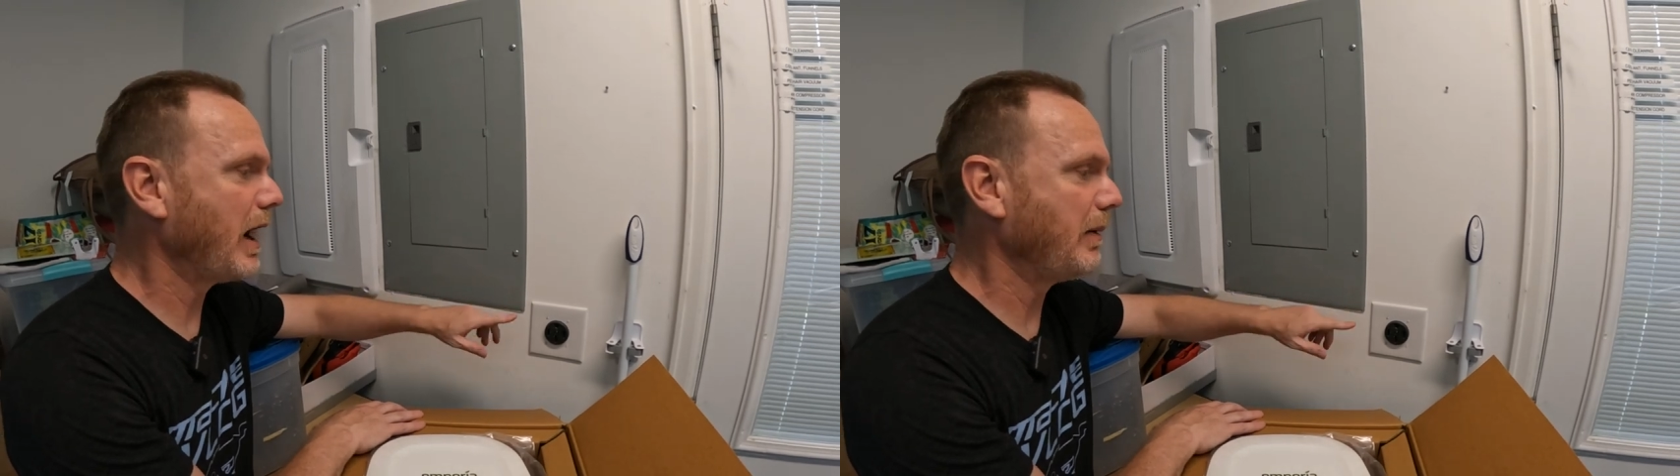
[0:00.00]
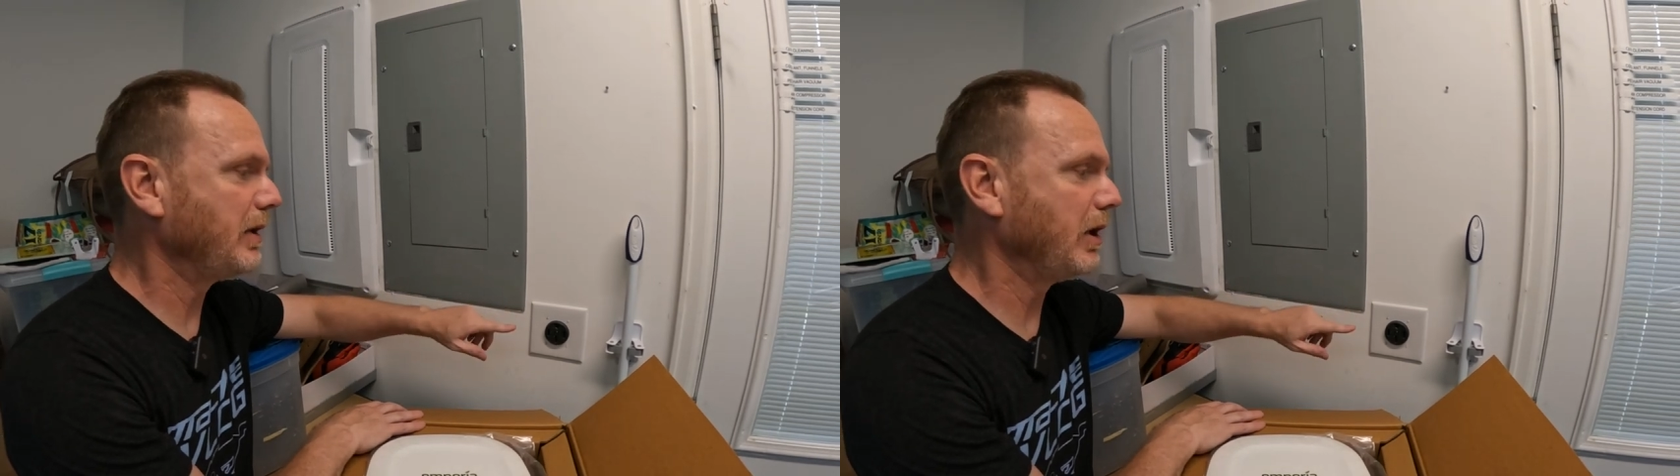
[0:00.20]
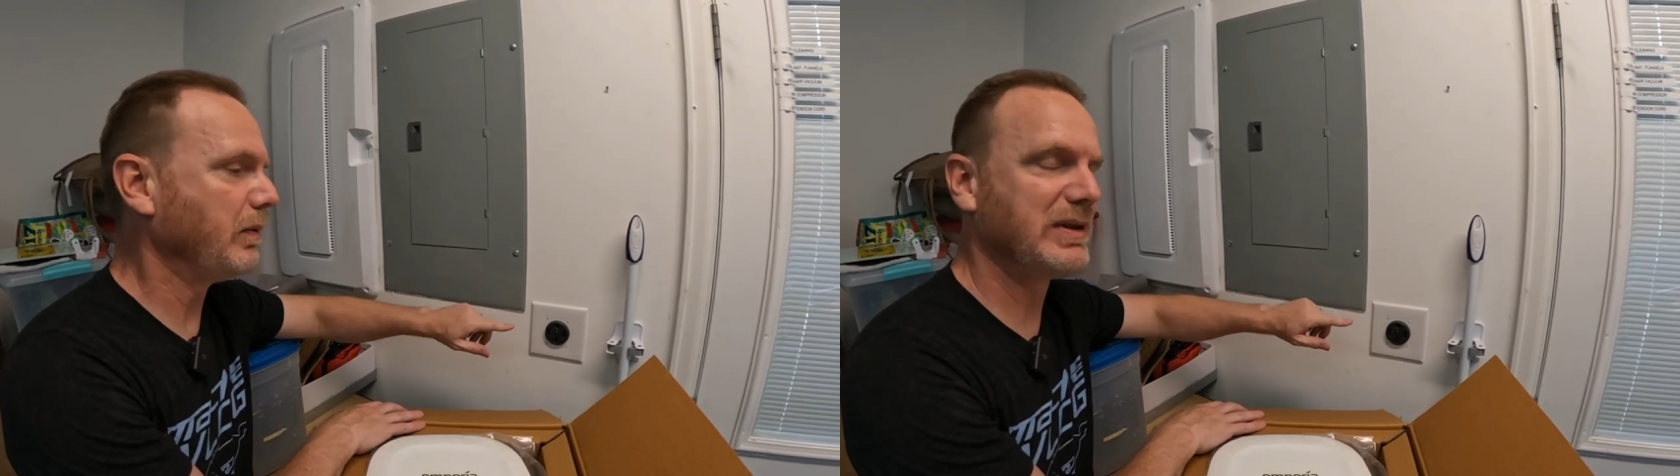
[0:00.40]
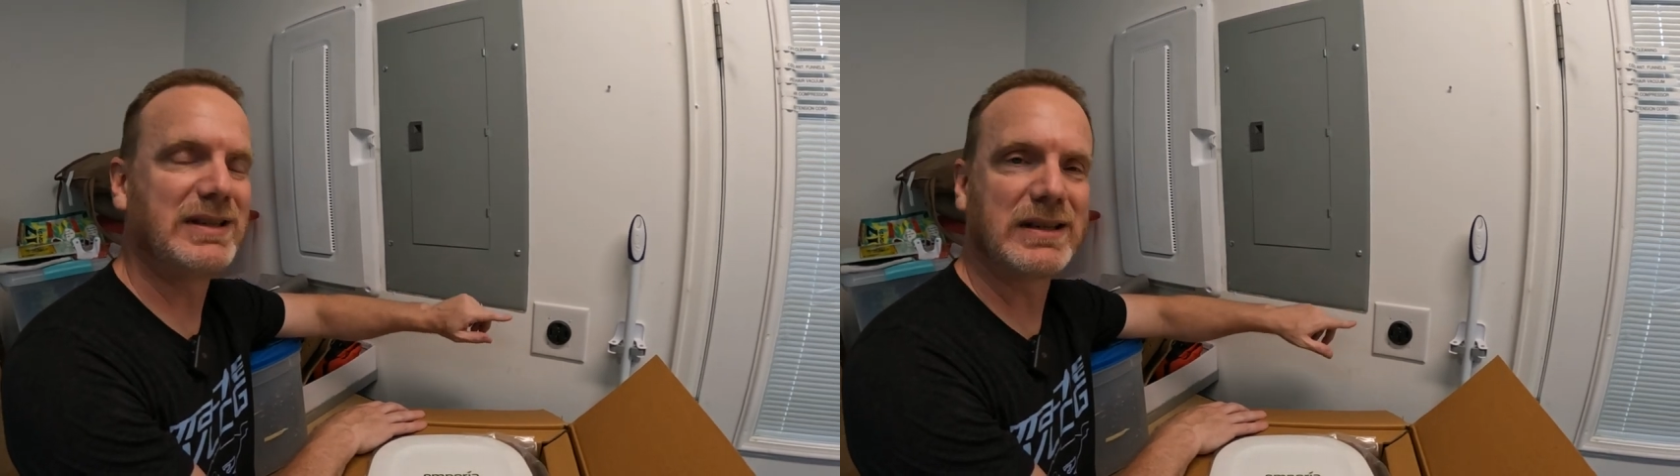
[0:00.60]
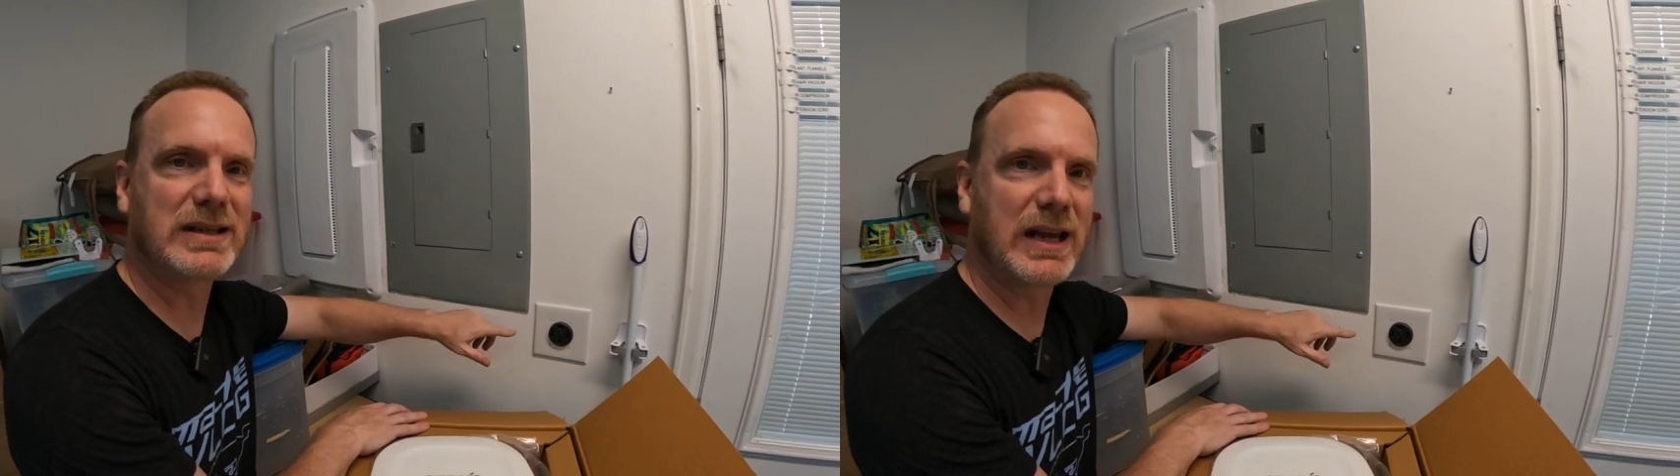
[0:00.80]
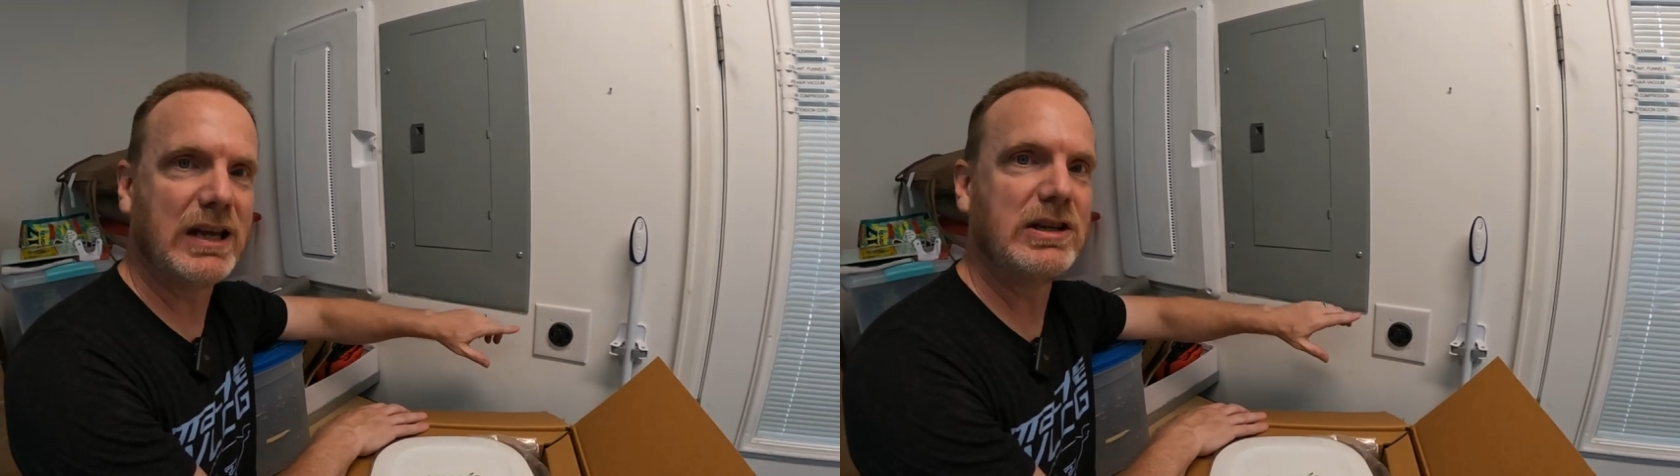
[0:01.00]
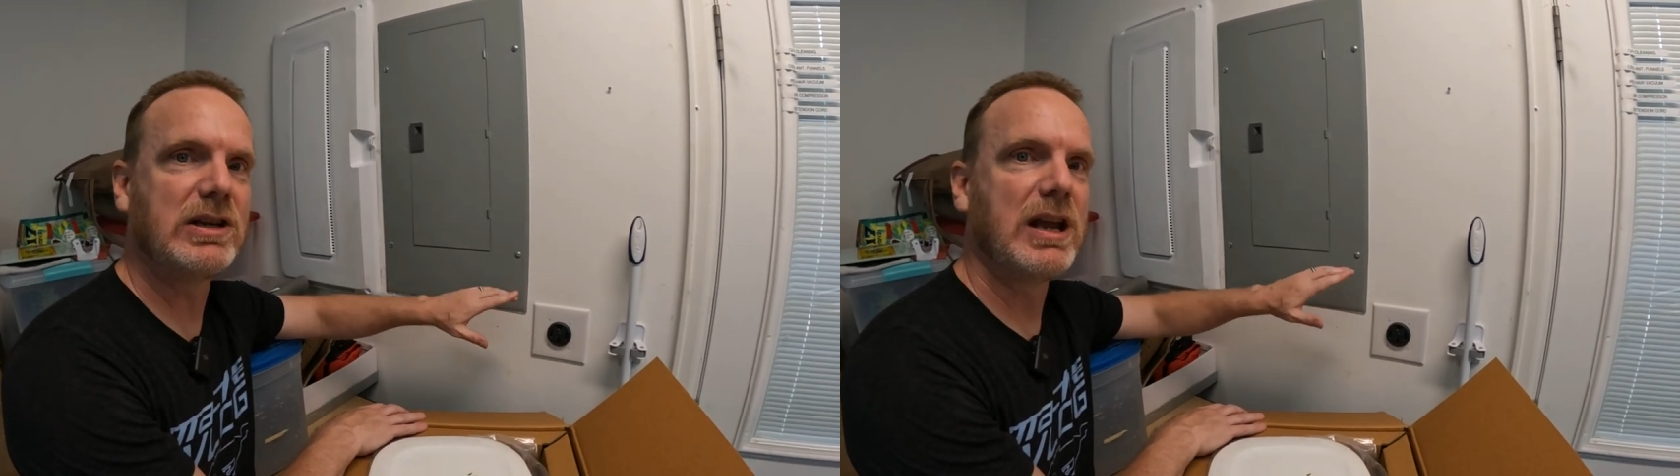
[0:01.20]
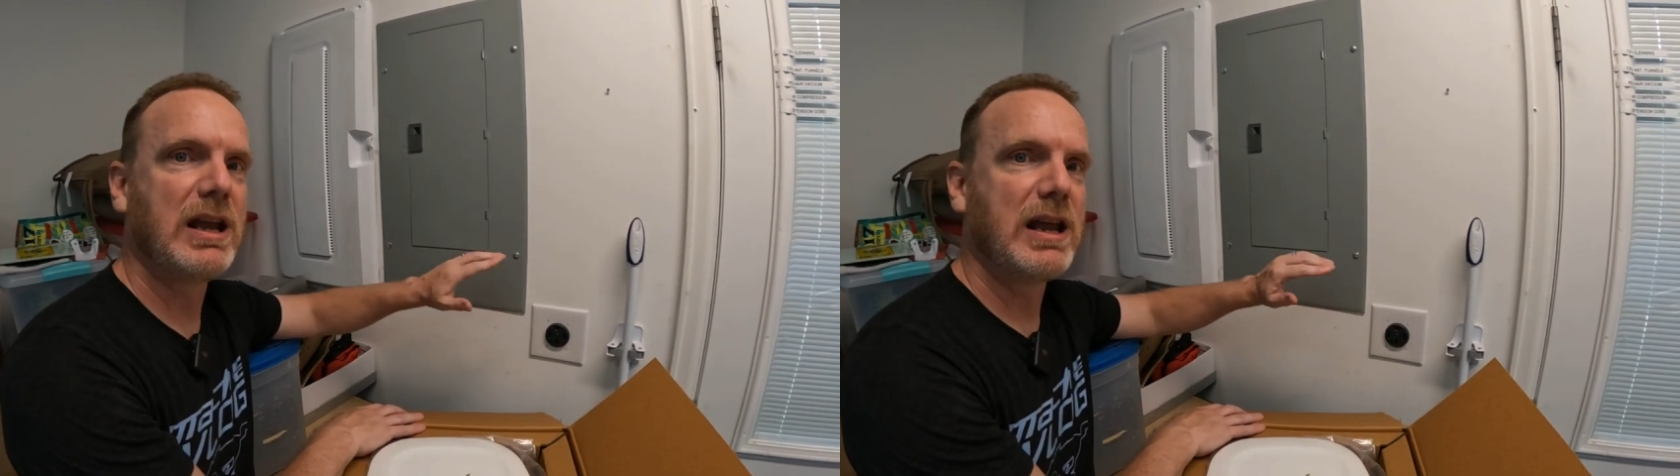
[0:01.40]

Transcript: I would go with six gauge.